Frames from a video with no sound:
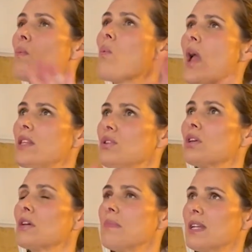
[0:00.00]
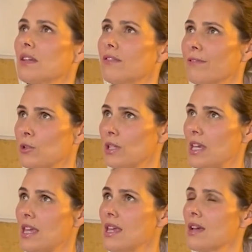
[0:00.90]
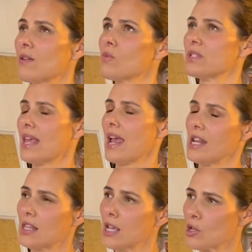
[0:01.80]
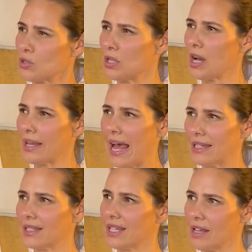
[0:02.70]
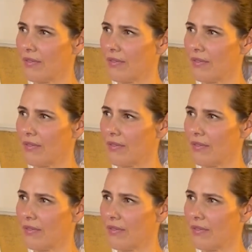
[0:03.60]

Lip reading: when you committed fully, was there anything else you kind of had to give